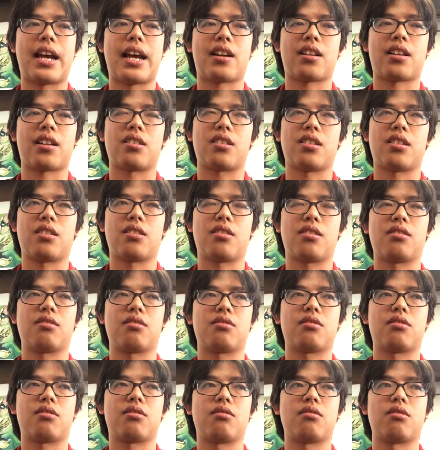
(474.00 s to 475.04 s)

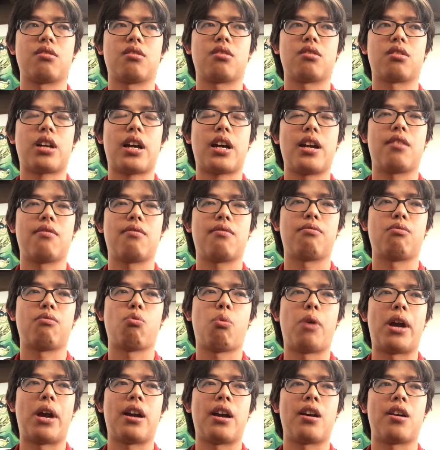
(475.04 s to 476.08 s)
exactly
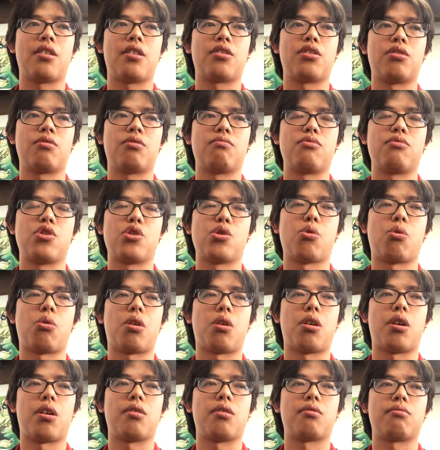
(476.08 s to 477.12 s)
kind of where
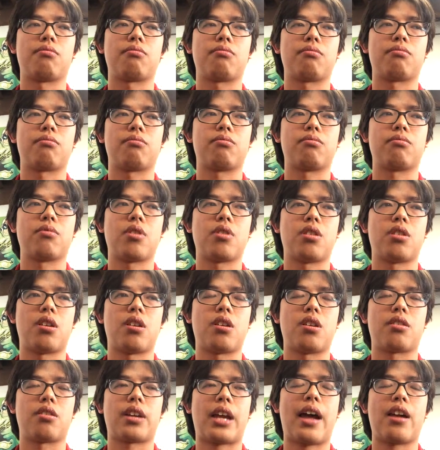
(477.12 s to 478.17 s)
your
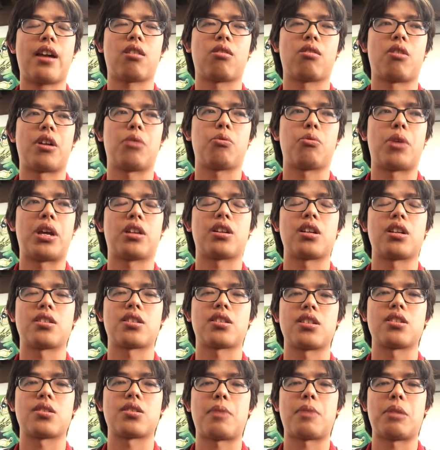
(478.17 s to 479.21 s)
category
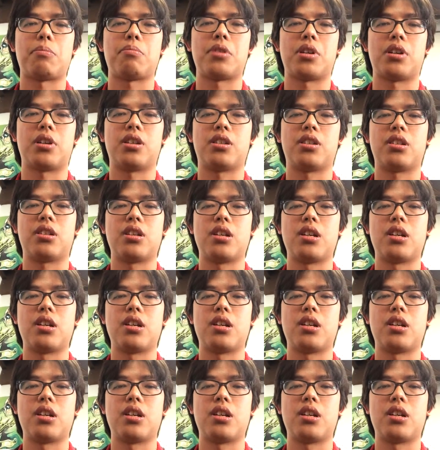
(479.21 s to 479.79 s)
weaknesses might